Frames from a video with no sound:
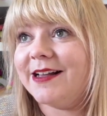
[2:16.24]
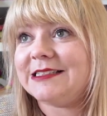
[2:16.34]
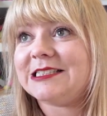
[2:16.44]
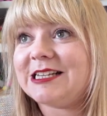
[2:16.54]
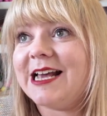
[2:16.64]

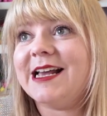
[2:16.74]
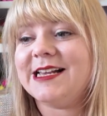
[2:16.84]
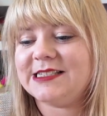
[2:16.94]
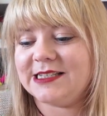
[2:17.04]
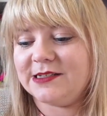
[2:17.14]

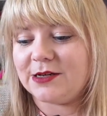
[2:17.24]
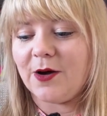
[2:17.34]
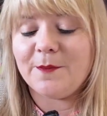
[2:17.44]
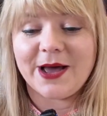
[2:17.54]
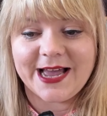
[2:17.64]
stairs and
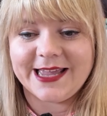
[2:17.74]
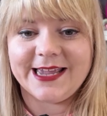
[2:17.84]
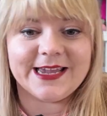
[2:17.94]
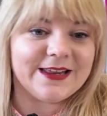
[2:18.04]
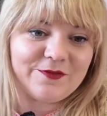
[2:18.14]

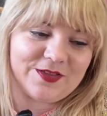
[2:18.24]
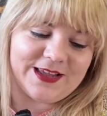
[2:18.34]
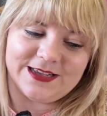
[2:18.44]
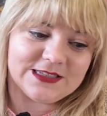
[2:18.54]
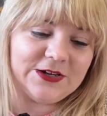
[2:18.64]
unpacking and
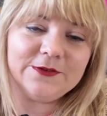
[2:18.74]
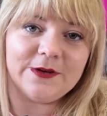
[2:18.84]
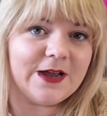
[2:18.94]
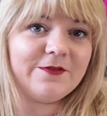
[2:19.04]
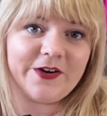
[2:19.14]
everything. So
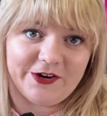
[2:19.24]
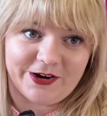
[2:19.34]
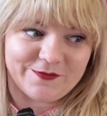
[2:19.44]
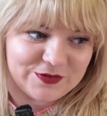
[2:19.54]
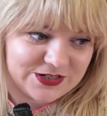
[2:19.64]
very
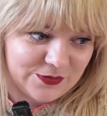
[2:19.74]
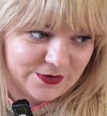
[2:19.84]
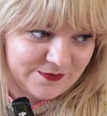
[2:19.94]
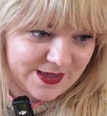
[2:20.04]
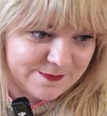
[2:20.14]
grateful to
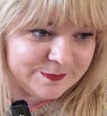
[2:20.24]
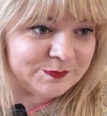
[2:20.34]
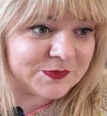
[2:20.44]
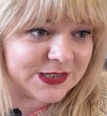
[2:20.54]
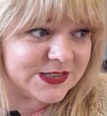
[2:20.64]
all of them.
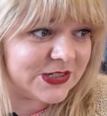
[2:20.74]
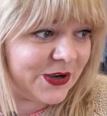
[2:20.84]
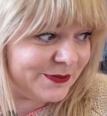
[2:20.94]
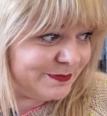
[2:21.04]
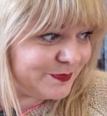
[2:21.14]

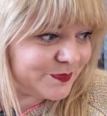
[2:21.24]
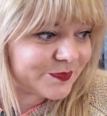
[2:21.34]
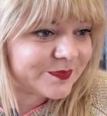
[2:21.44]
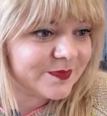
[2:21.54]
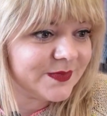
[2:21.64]
So
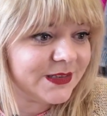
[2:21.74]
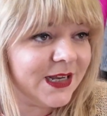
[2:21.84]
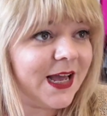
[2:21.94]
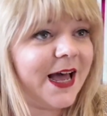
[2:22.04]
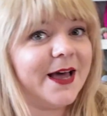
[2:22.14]

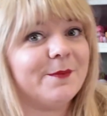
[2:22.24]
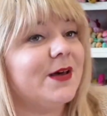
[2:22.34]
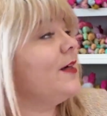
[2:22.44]
I